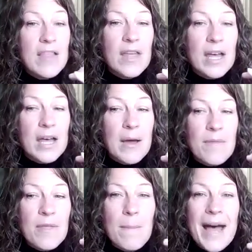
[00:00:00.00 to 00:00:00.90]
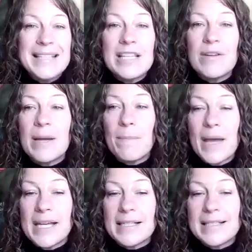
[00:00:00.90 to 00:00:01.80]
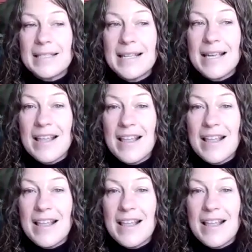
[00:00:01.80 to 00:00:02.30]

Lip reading: the better it makes